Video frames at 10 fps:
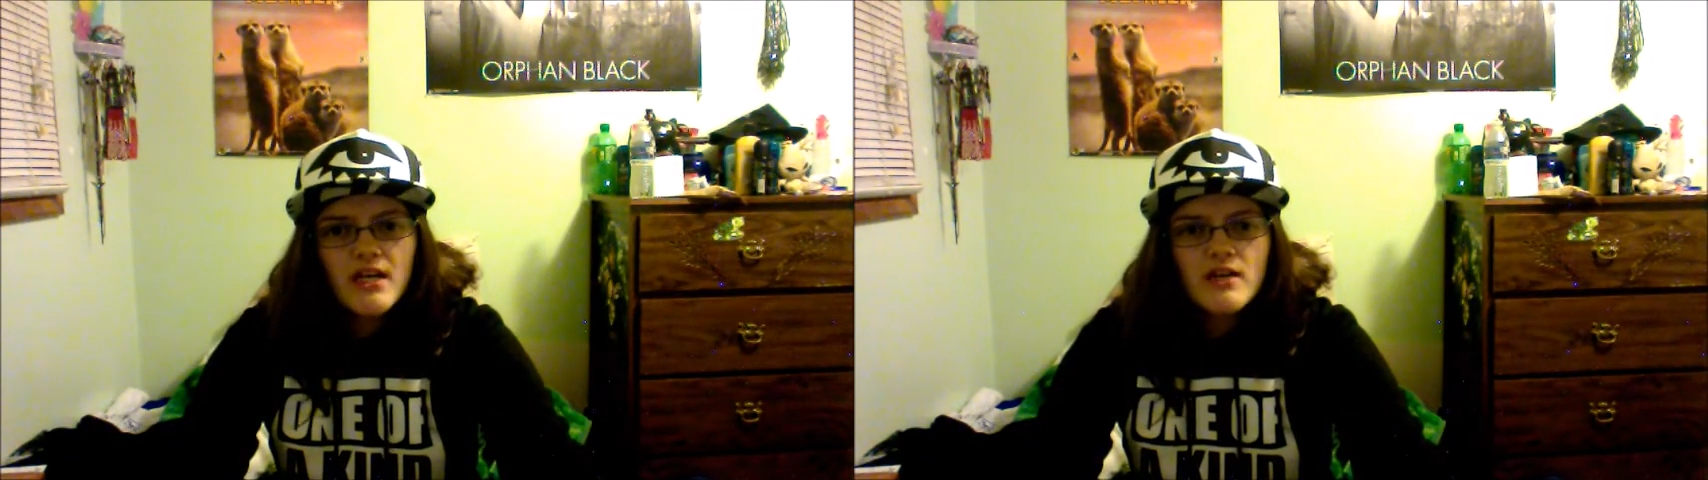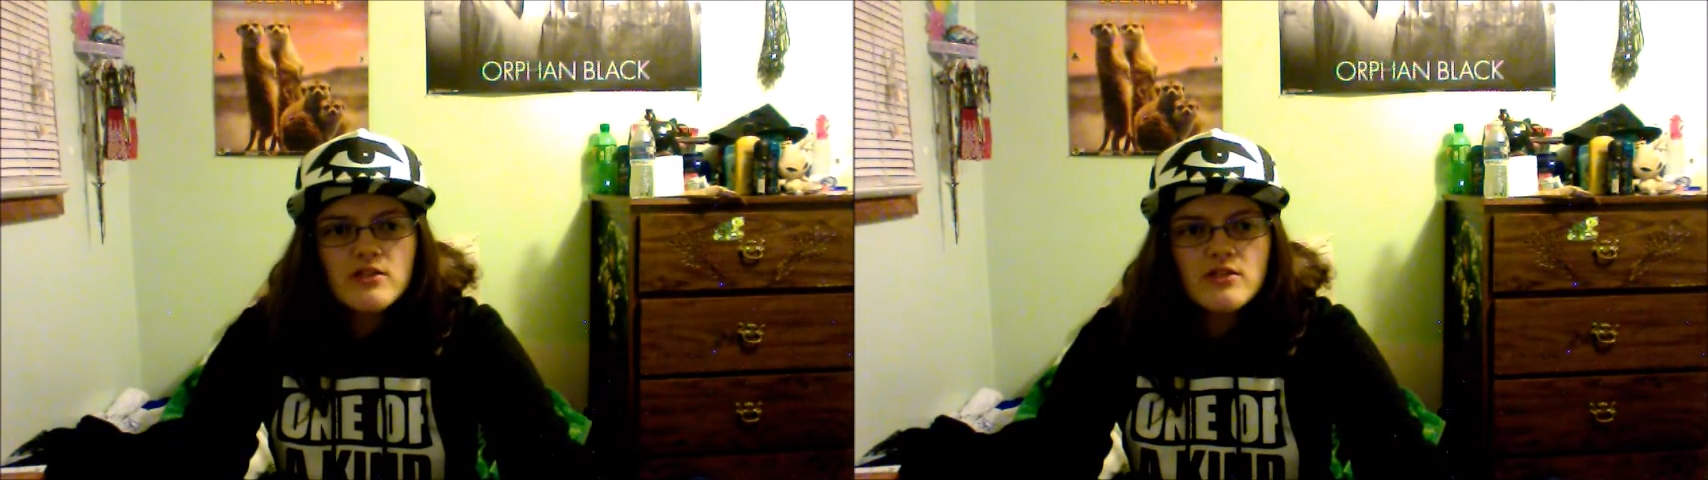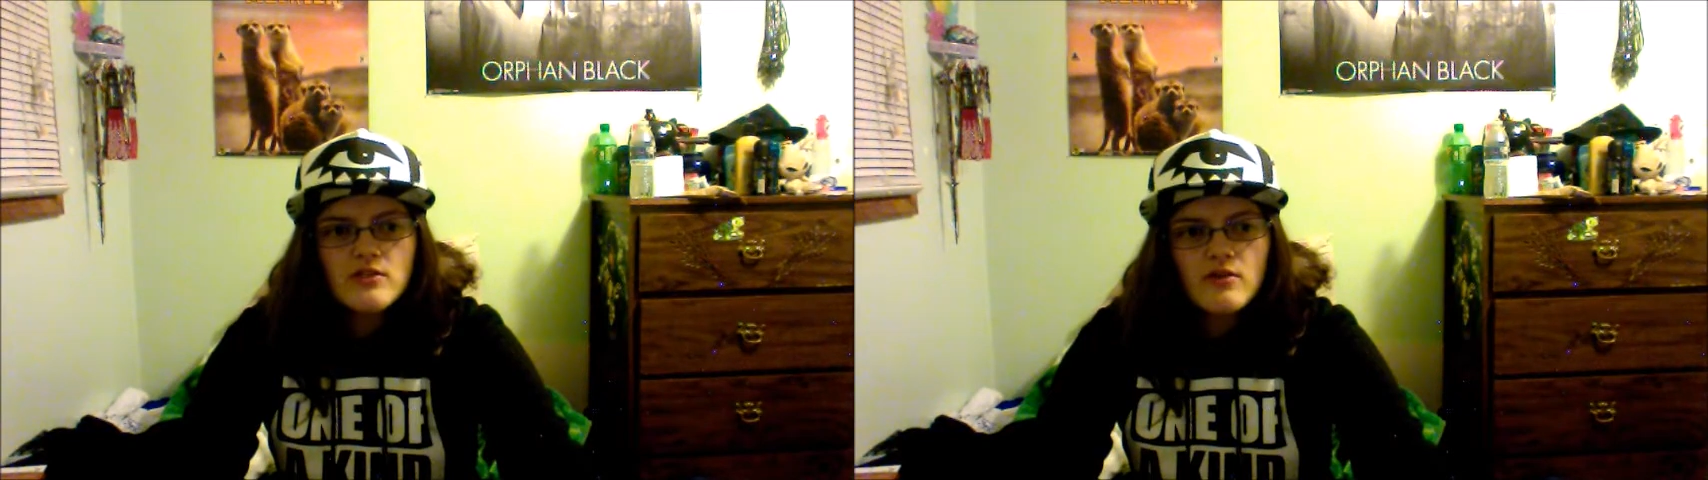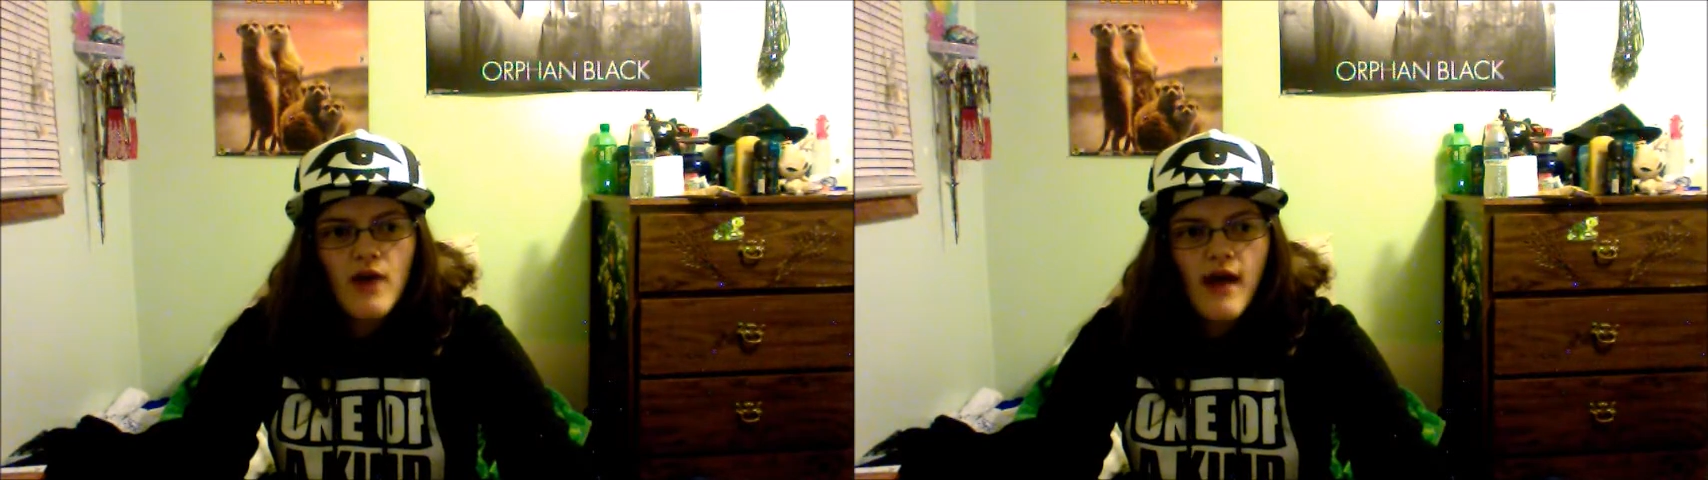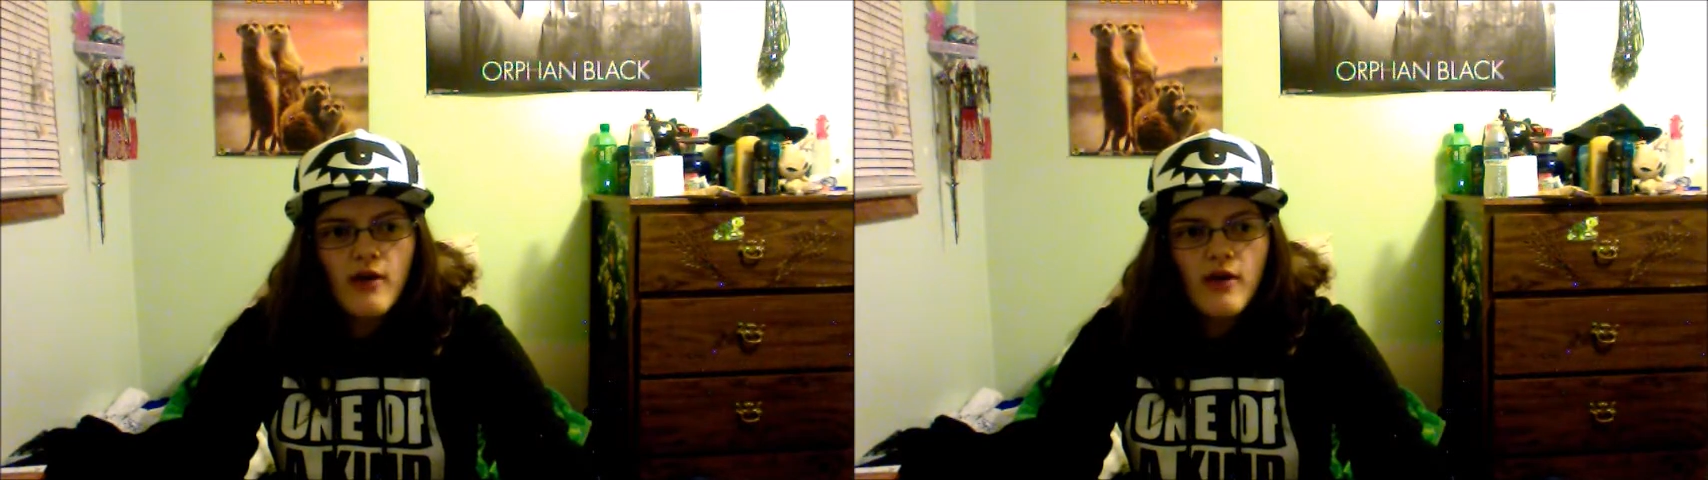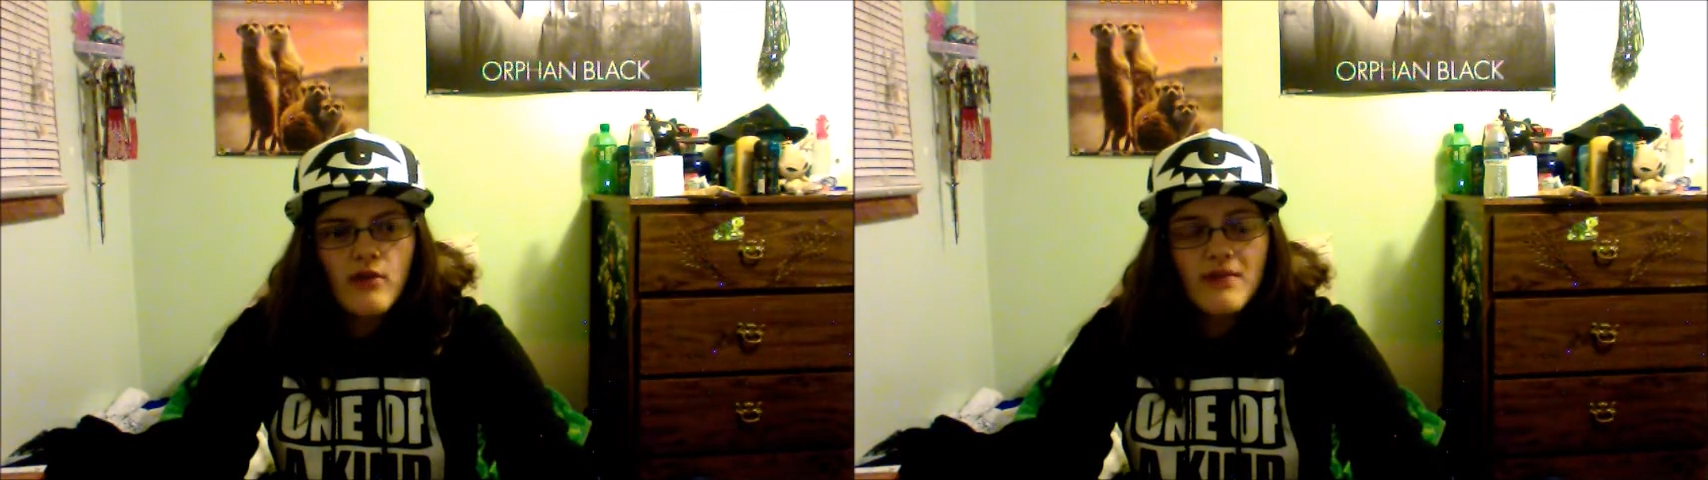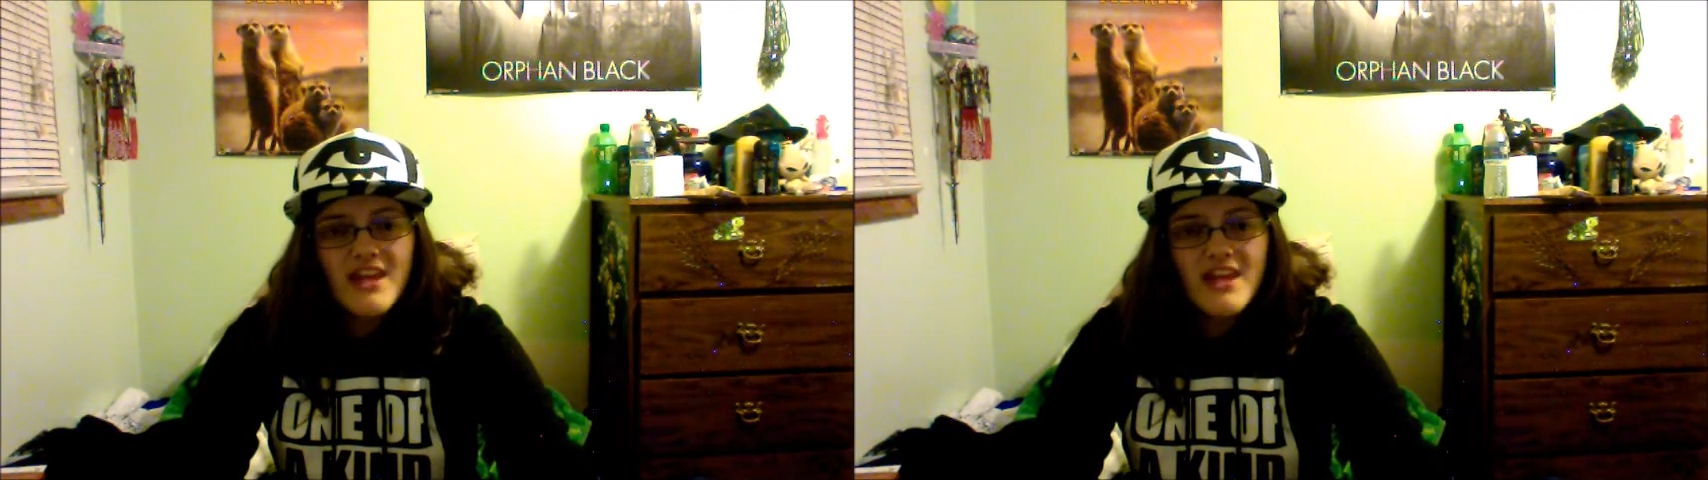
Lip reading: so I go by